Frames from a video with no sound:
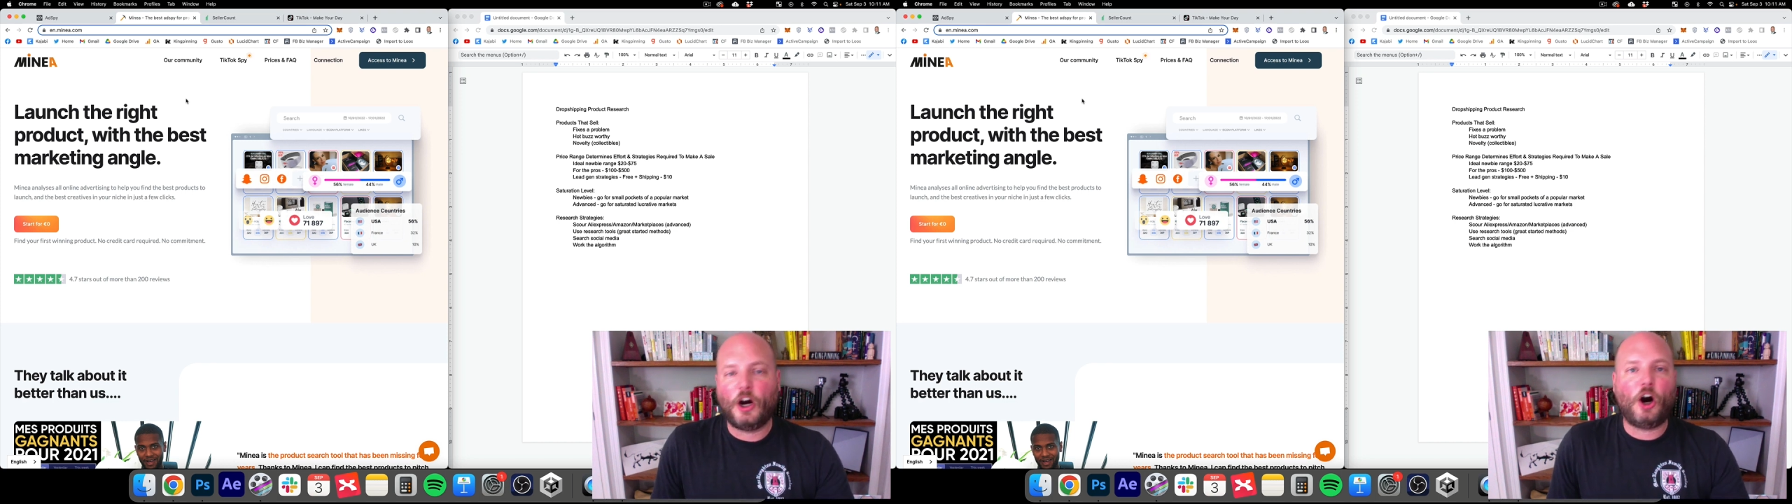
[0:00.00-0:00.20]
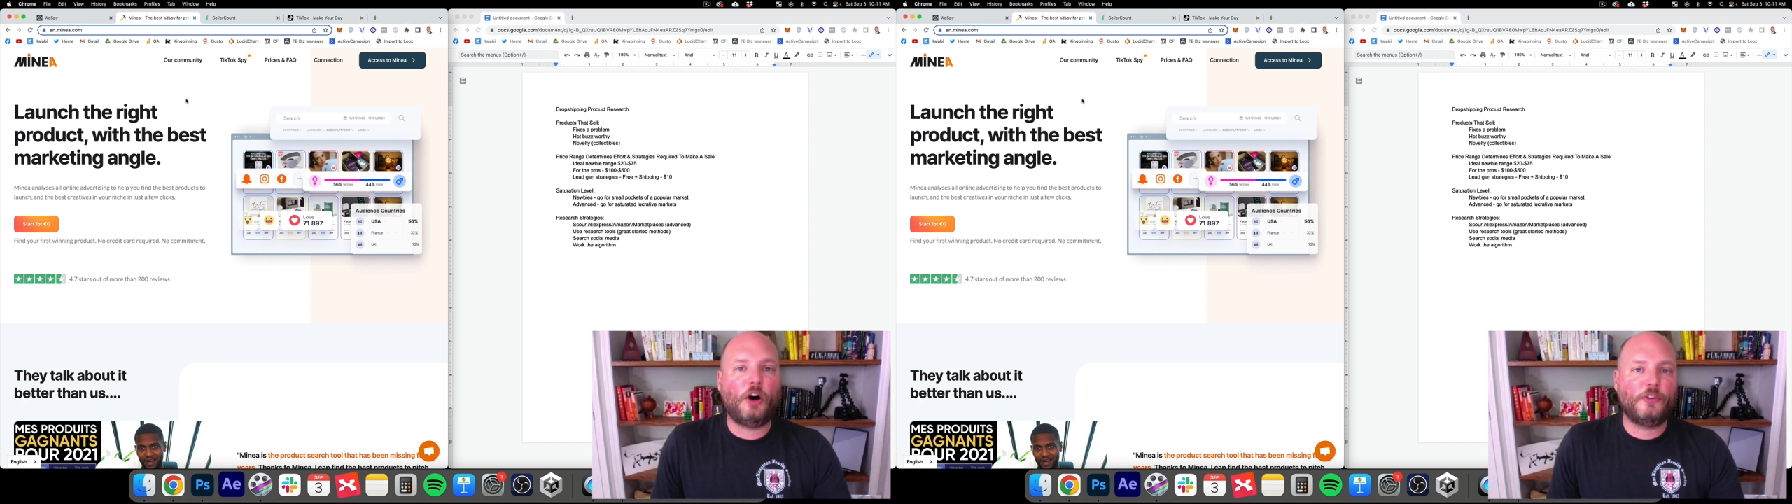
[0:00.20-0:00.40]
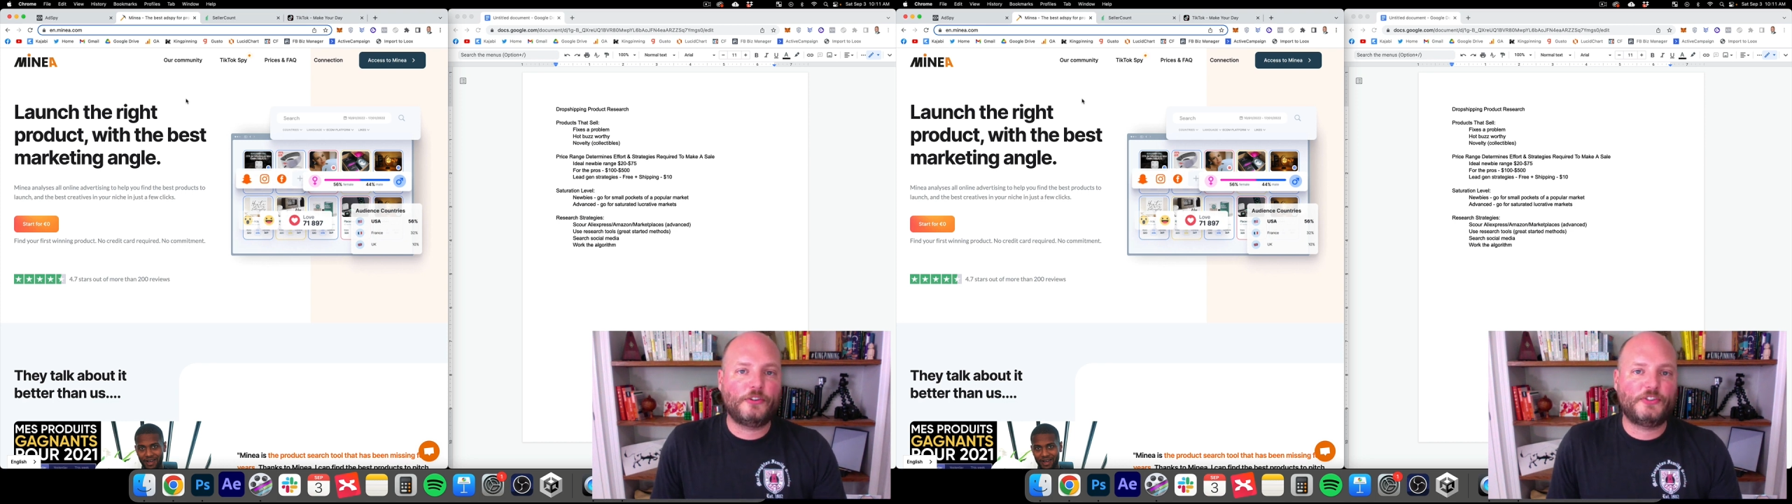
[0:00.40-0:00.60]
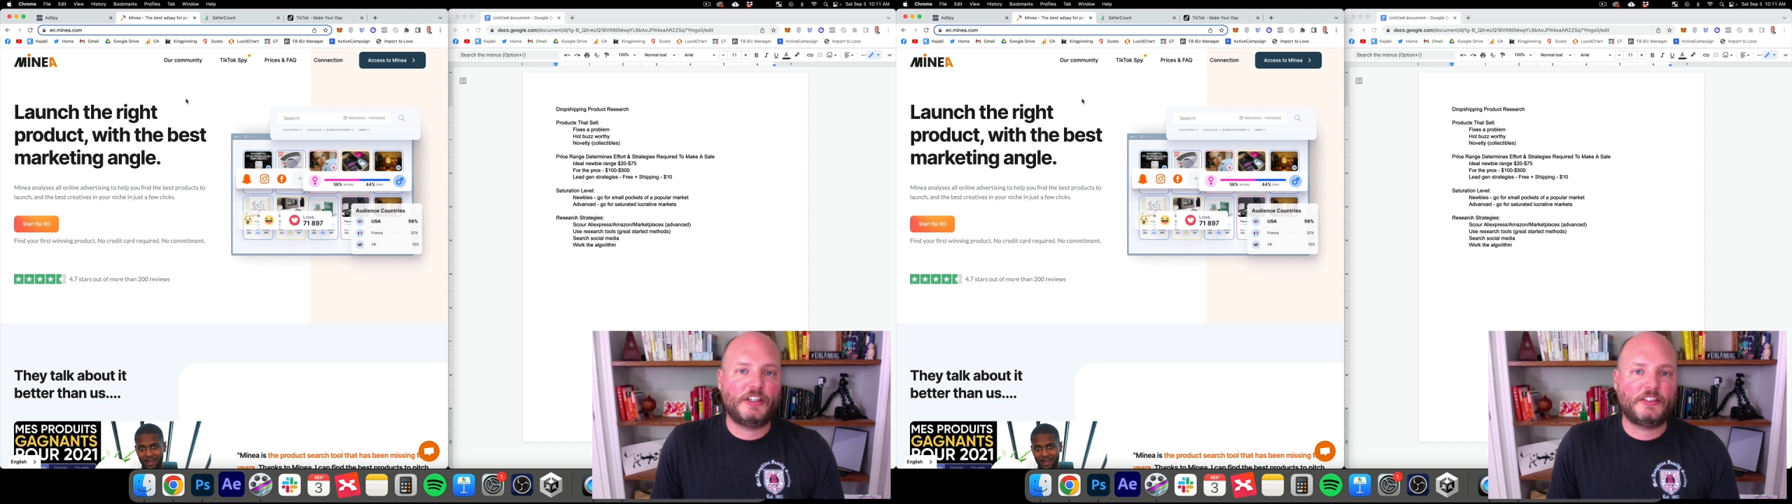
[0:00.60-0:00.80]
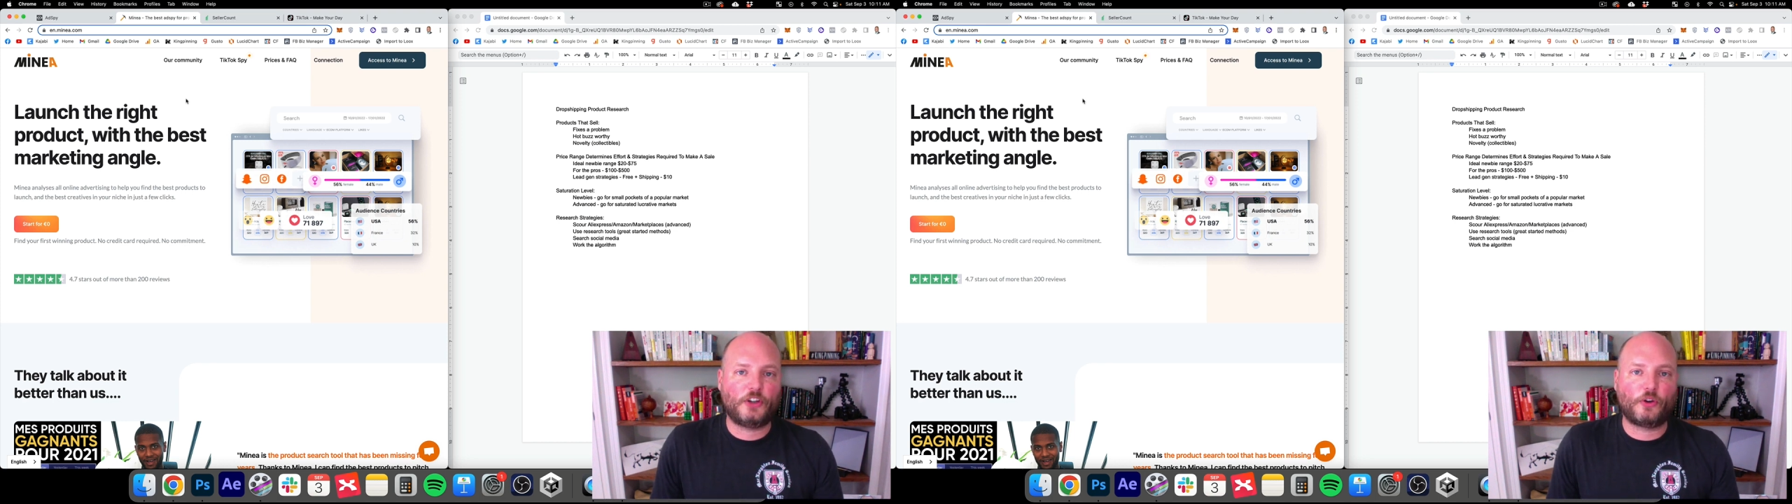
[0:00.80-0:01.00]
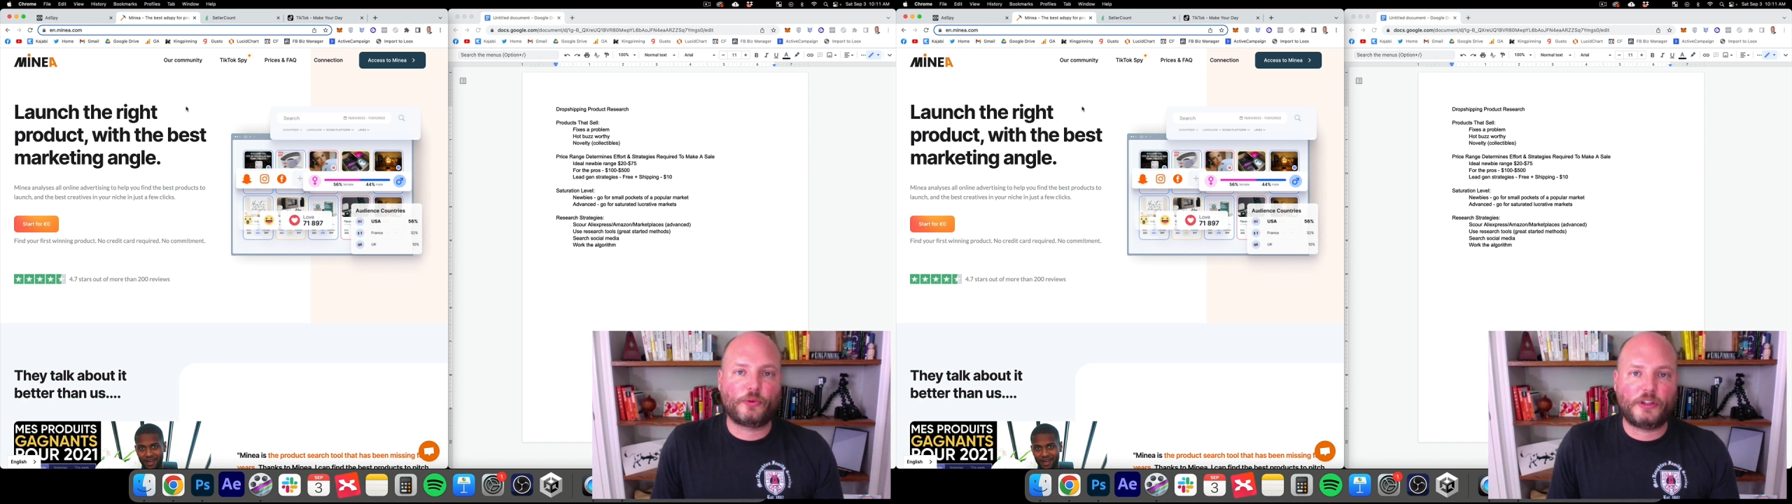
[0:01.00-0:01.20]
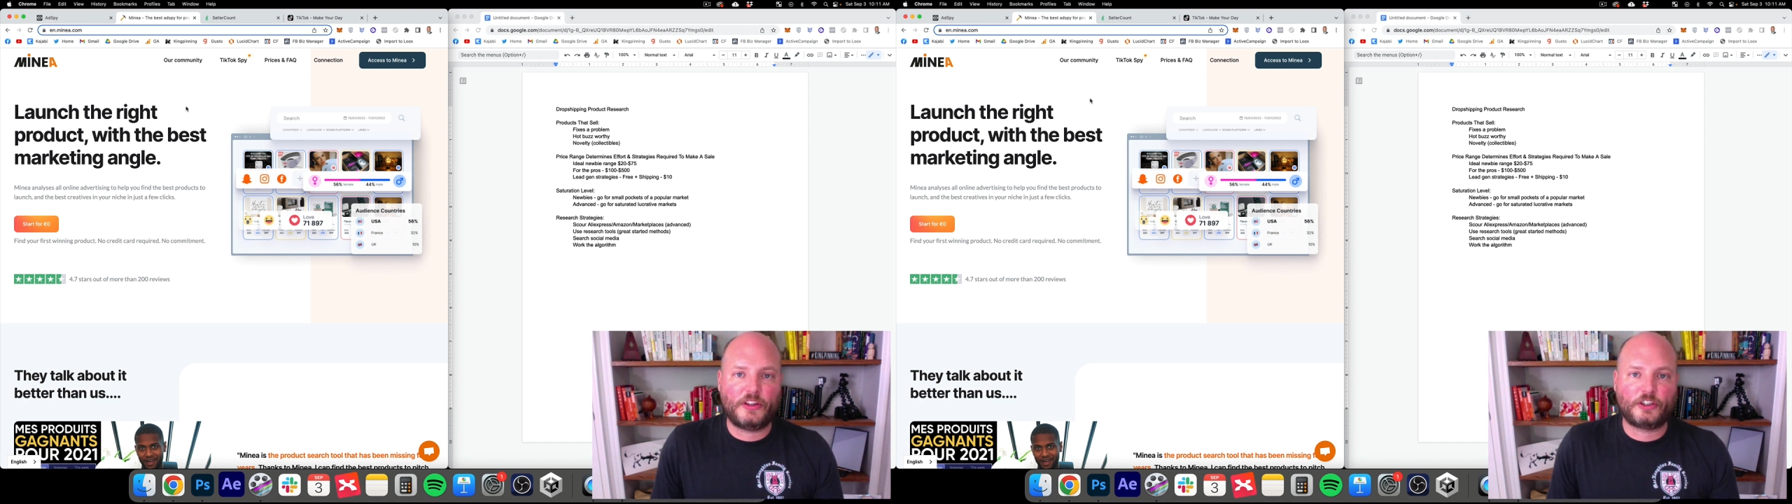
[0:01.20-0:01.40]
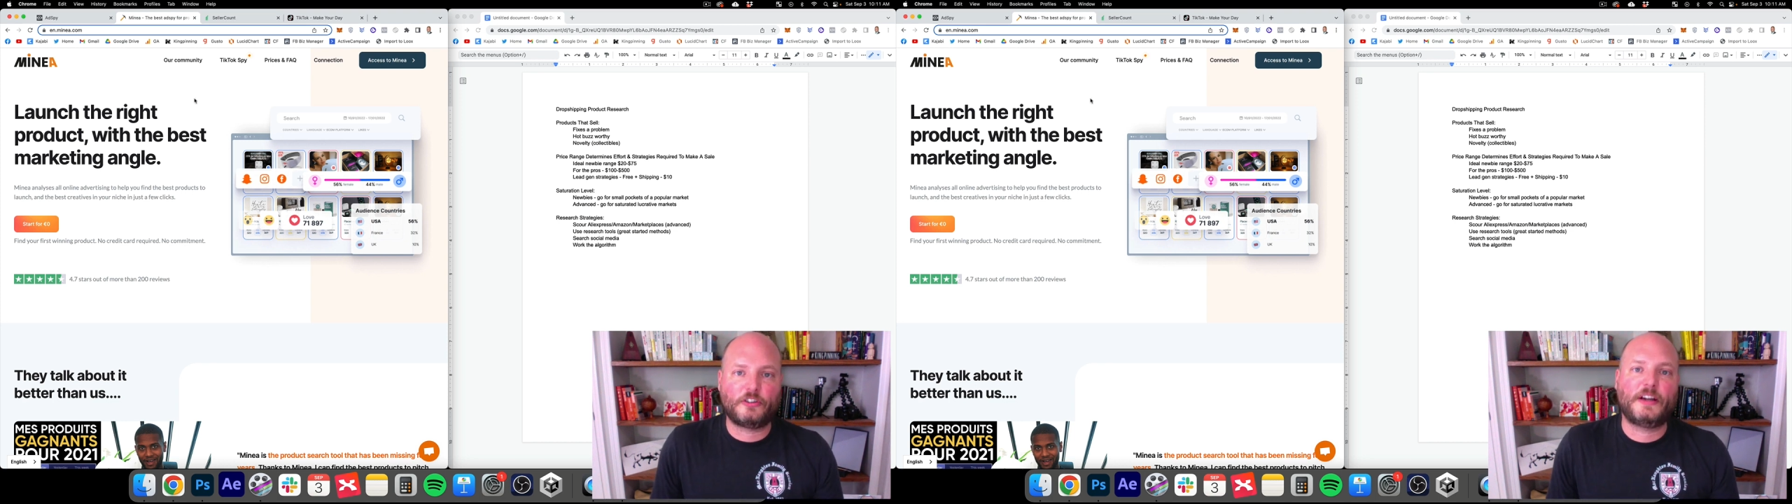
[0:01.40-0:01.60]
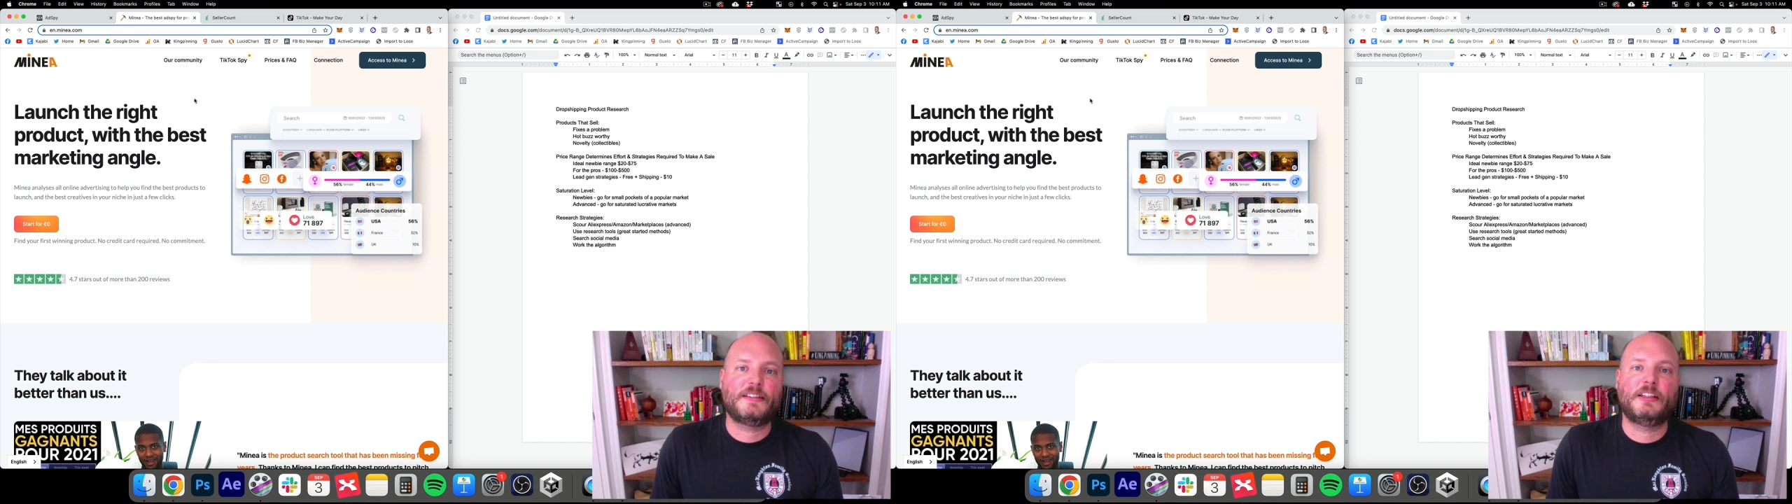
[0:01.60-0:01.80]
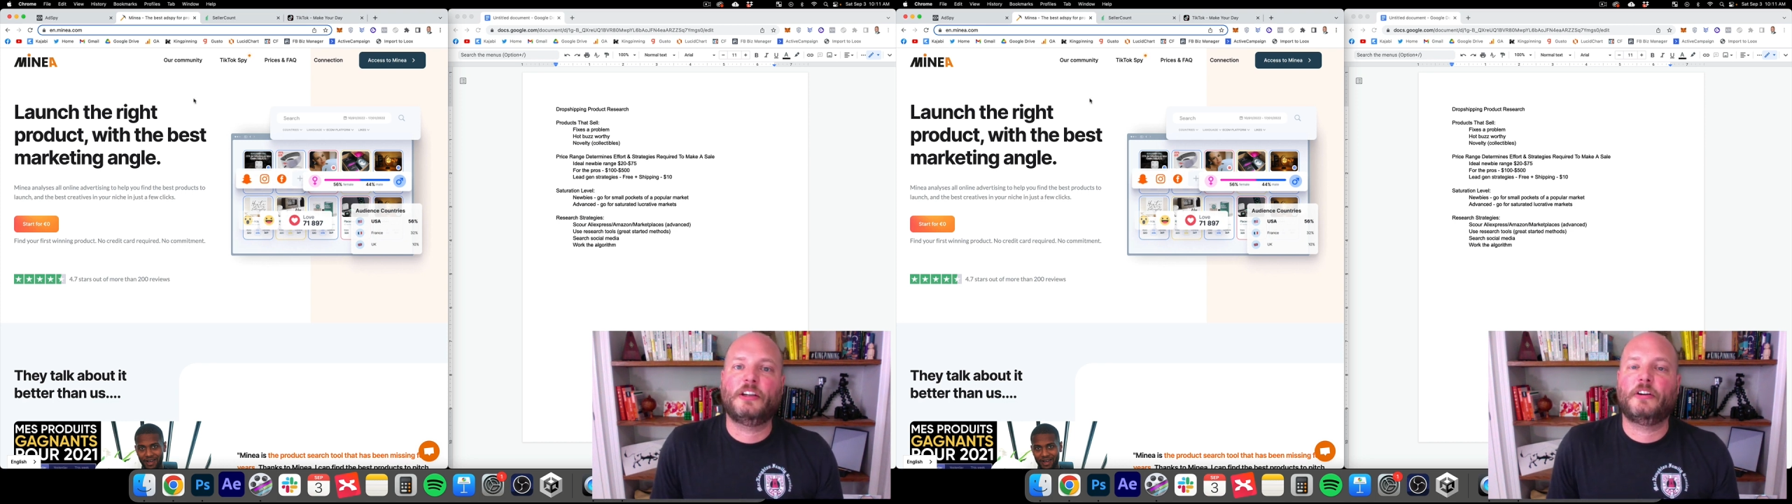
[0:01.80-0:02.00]
All those things are really the
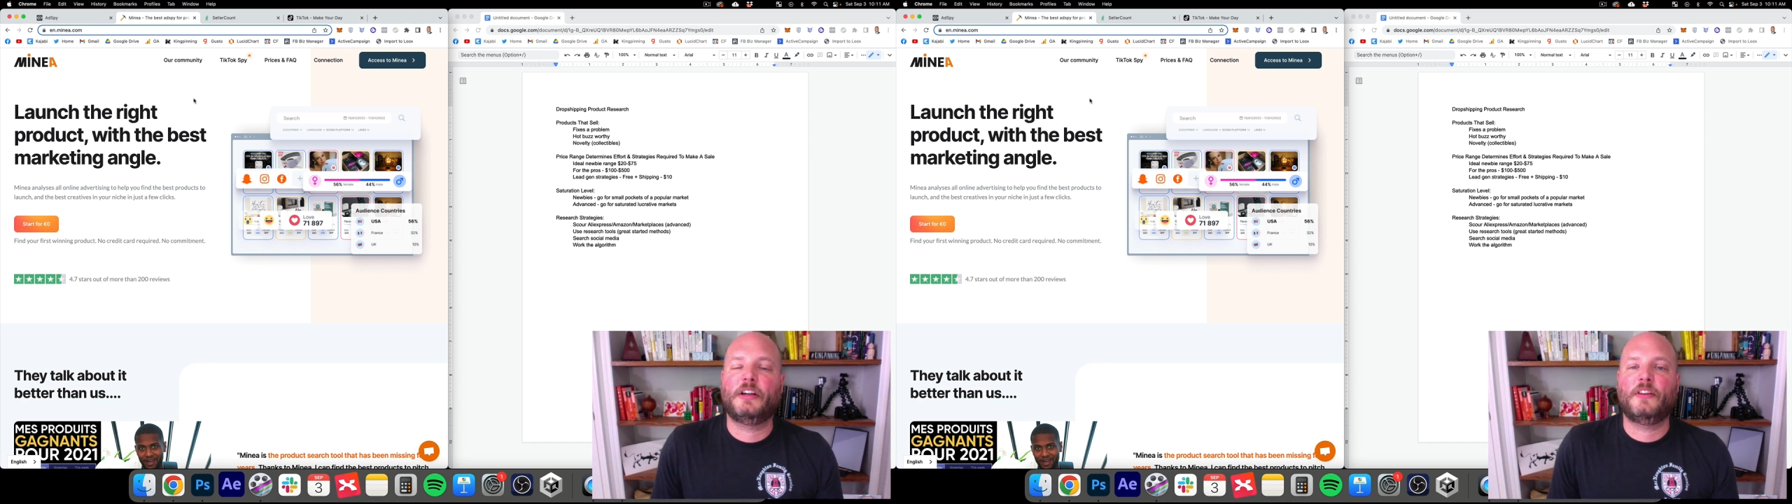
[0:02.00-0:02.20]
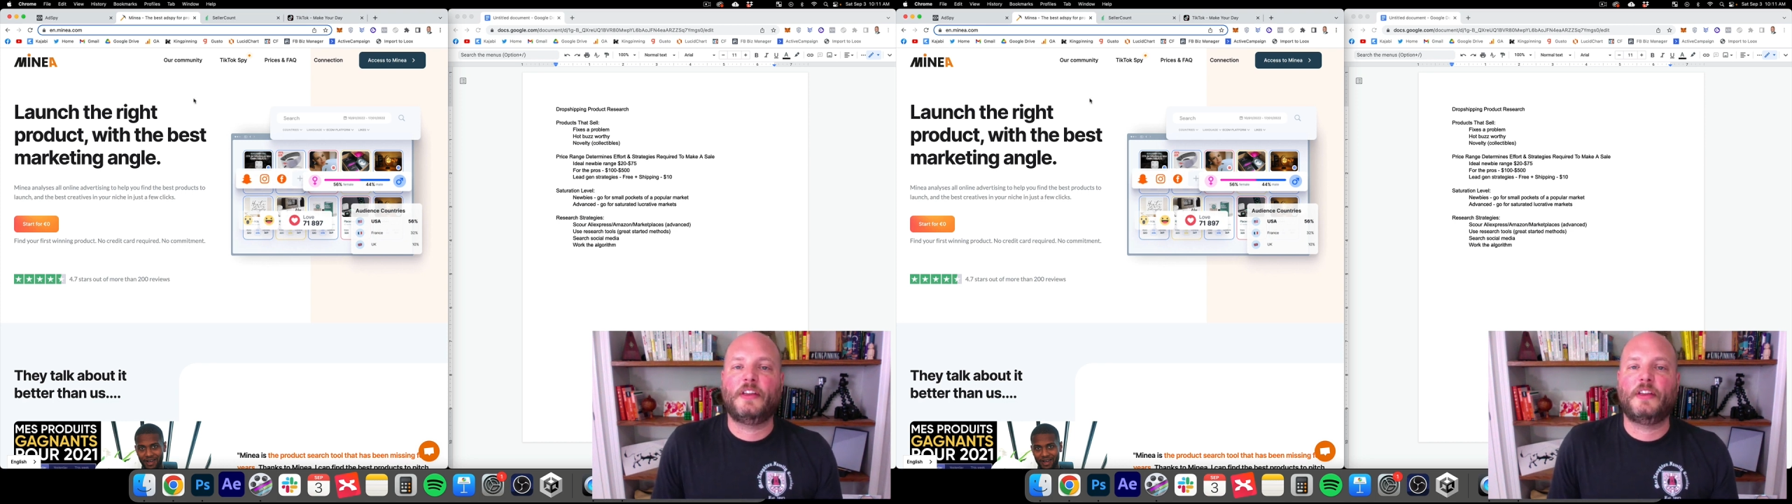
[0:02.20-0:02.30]
criteria